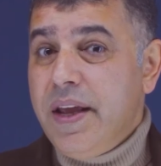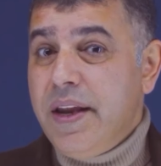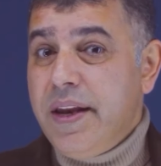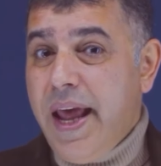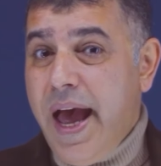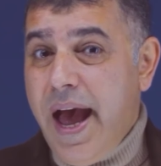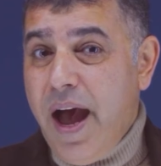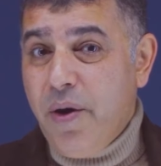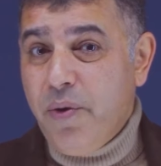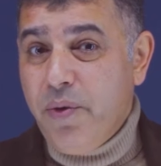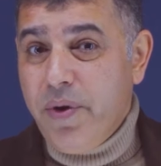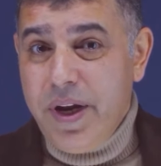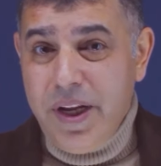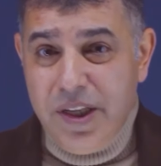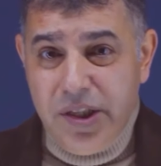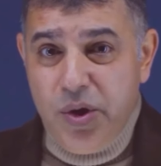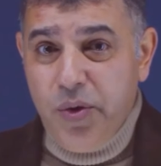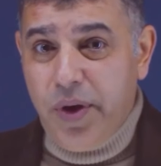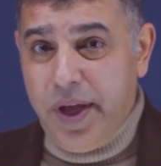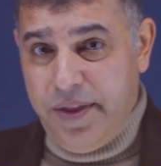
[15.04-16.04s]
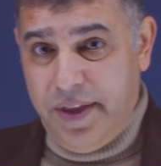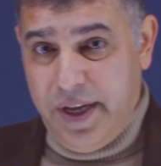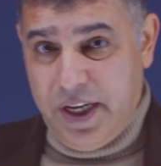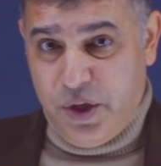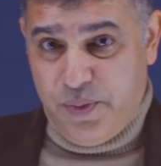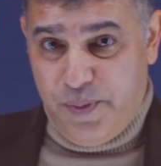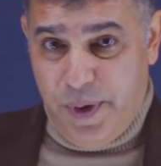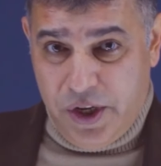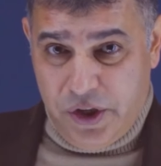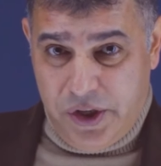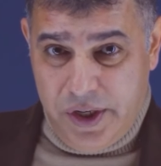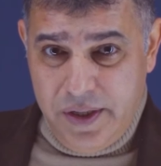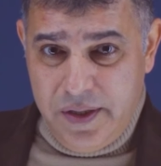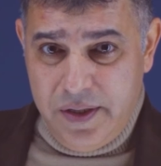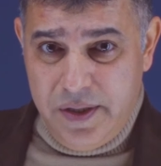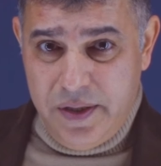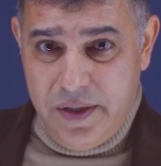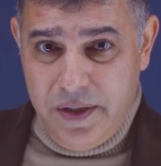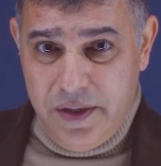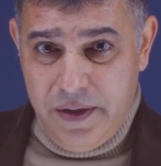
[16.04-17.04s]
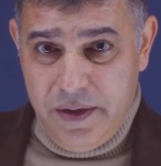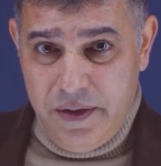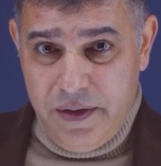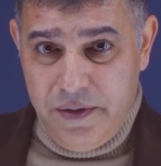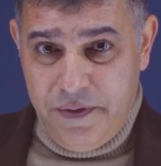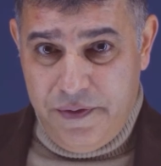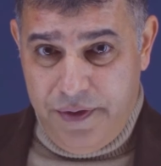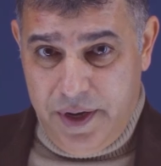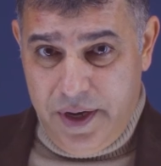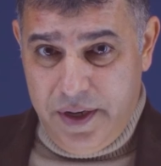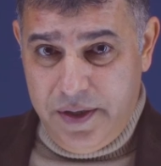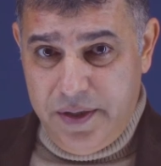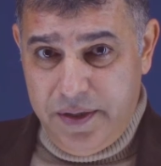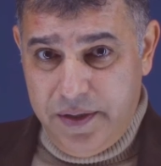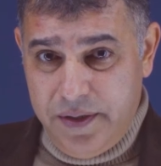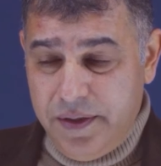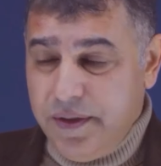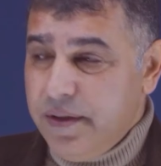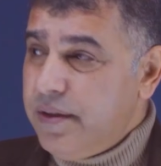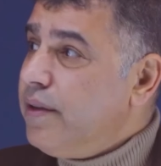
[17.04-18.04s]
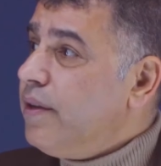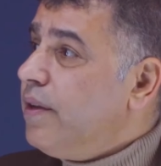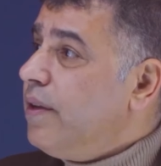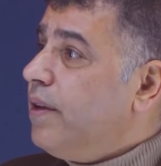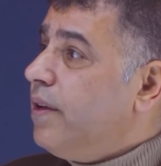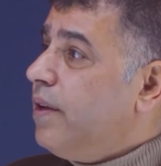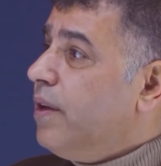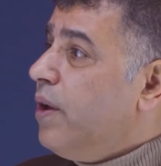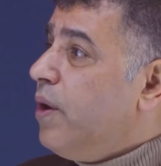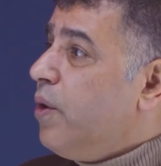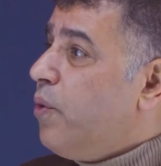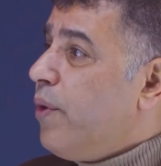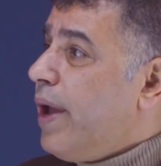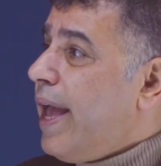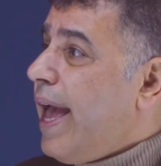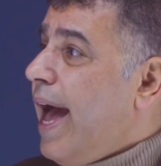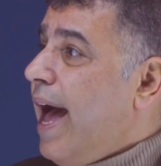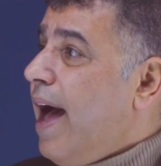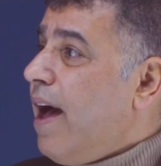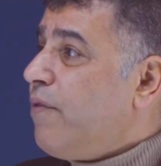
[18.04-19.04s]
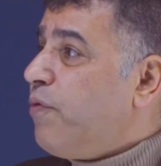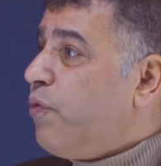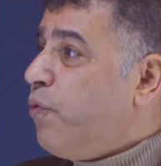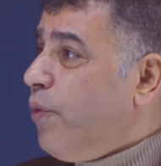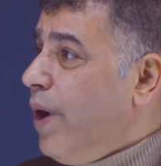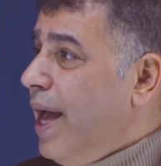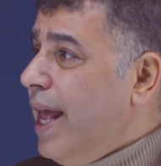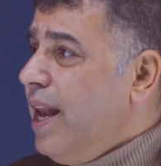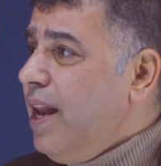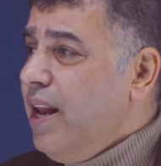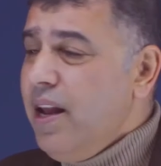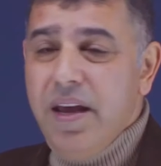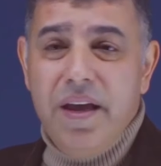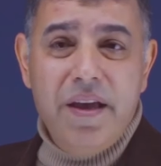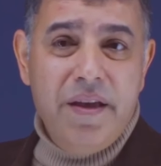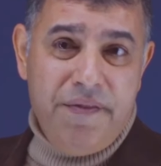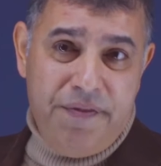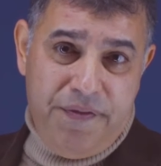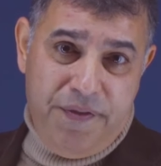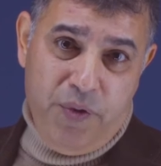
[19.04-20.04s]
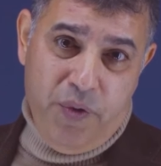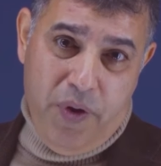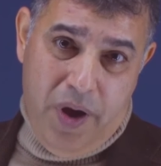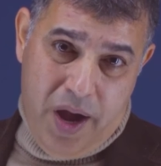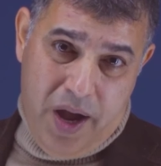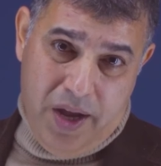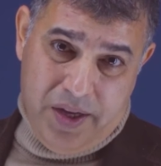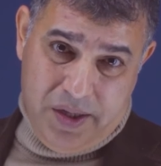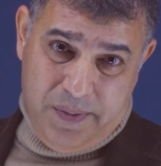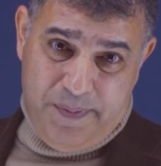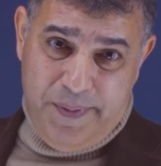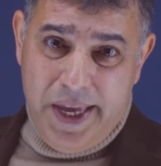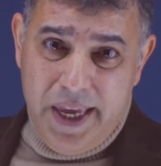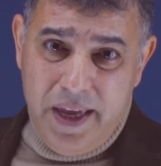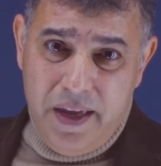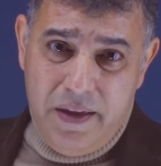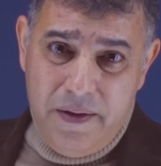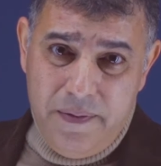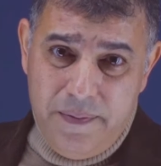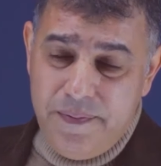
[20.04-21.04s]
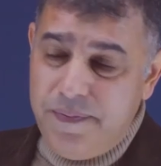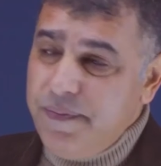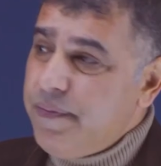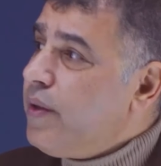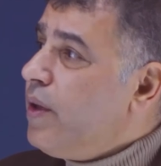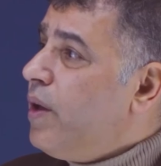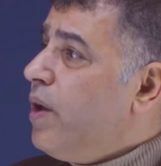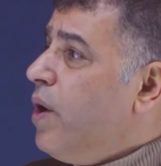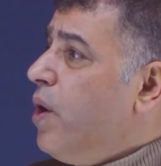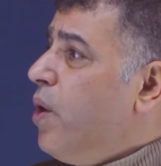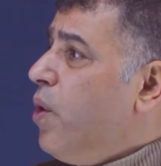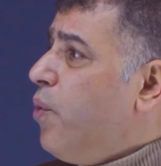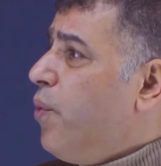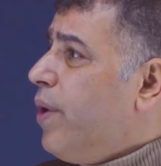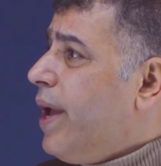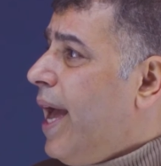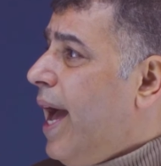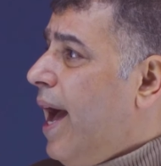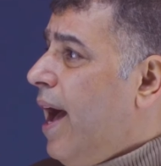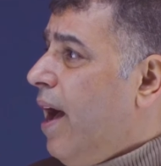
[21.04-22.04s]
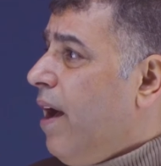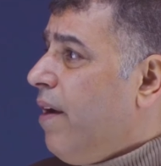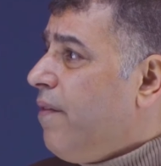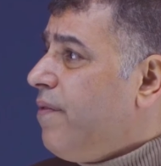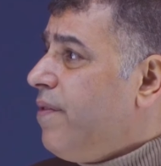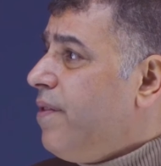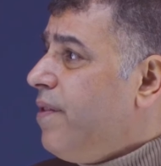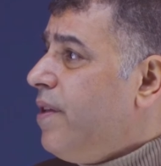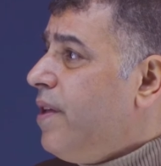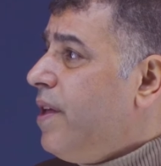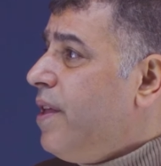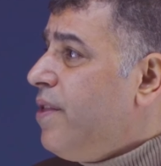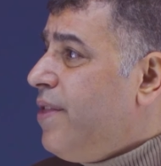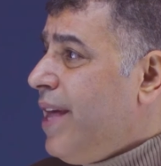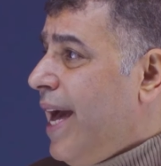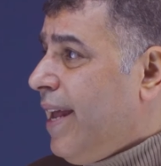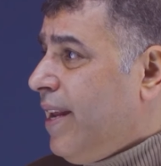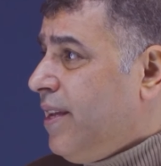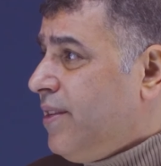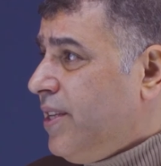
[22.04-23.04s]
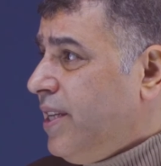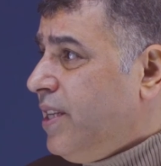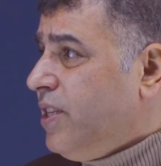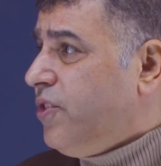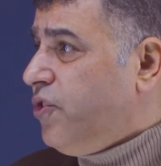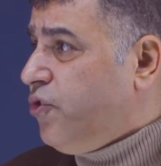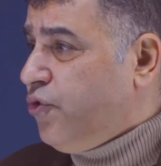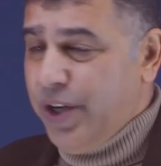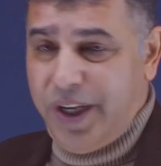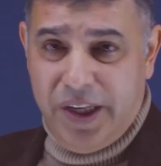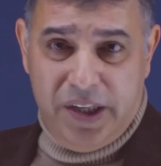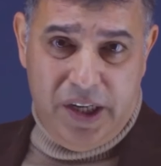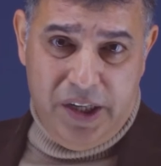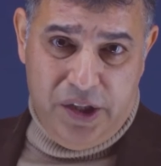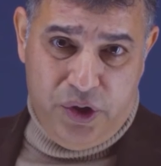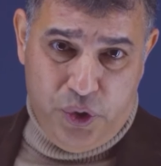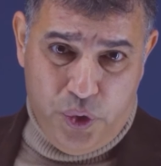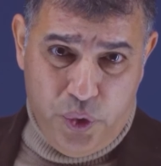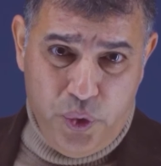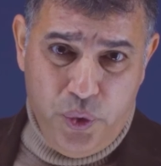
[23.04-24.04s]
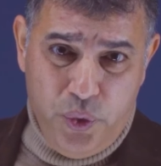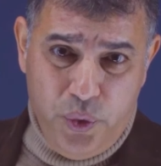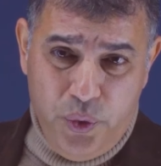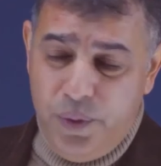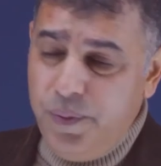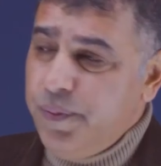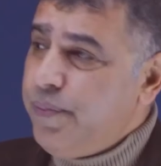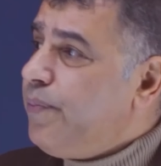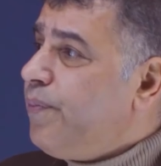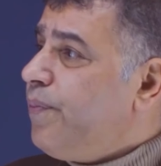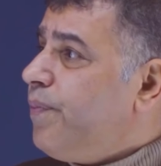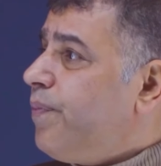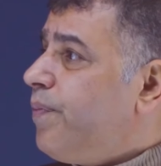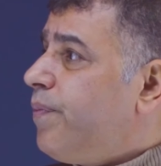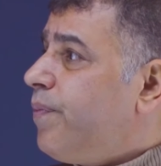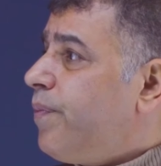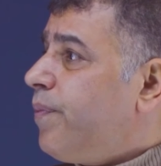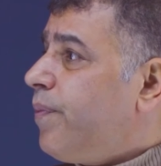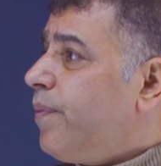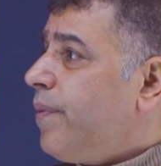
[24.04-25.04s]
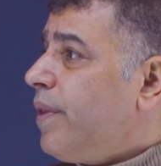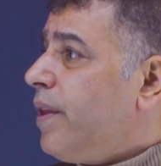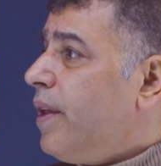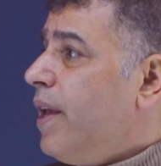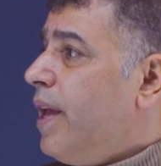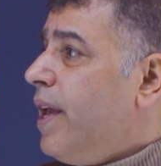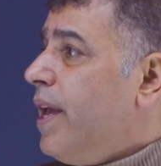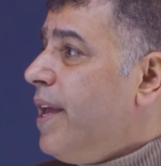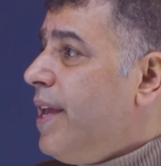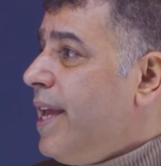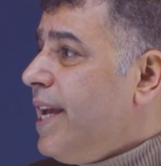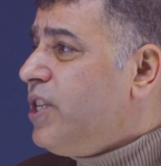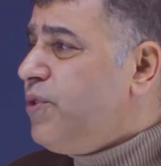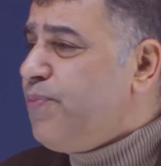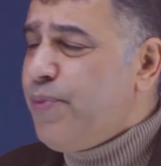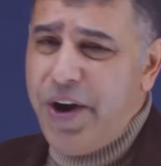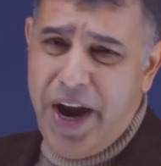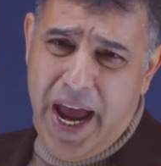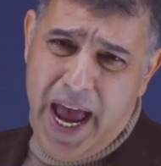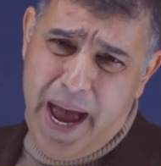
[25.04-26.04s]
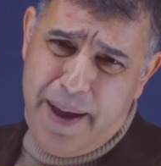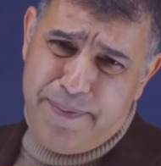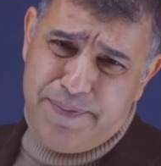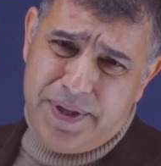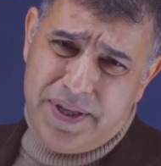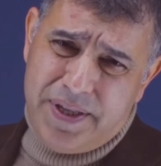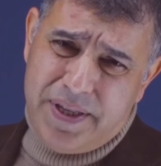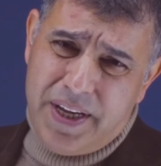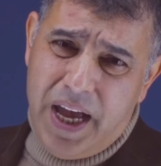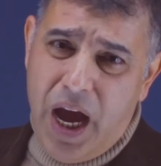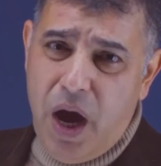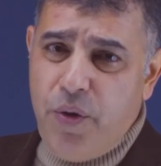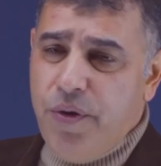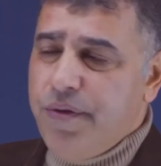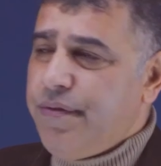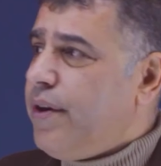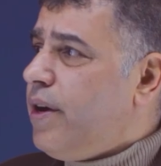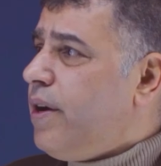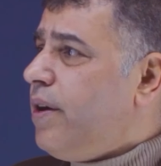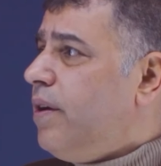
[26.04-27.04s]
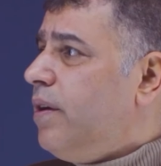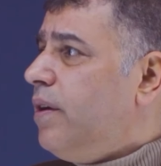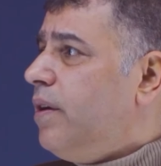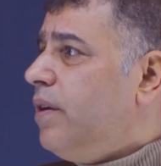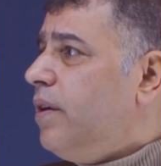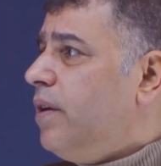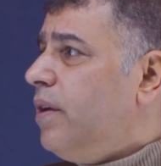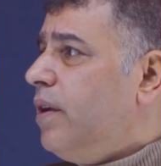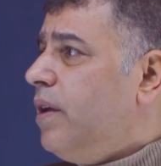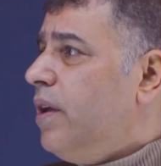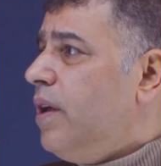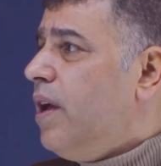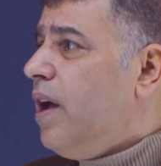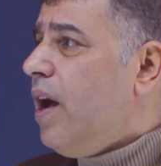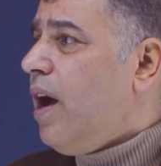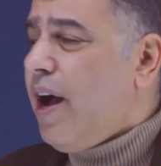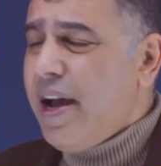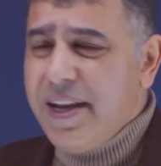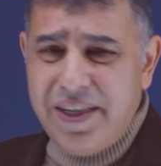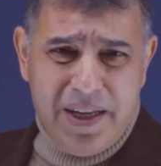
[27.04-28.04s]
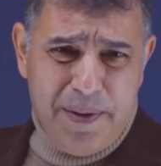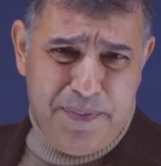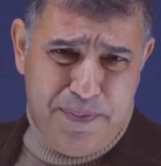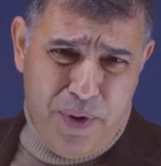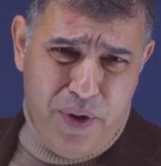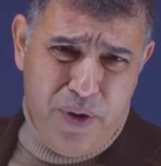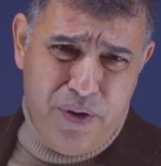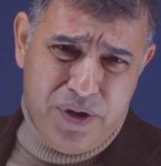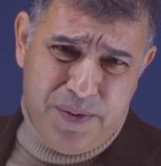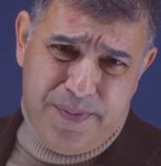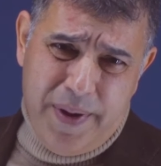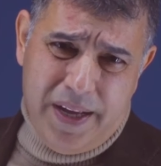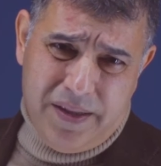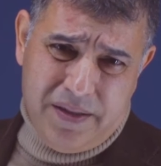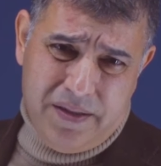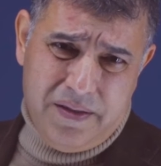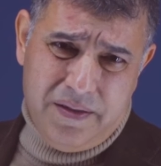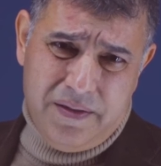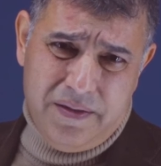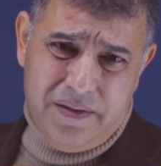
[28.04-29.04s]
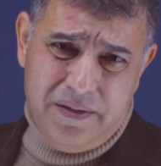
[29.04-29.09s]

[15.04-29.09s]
Now, let's look at the expressions. First, we have well, if you ask me. We have that isn't strictly true. Yes, perhaps, however. I suppose, but.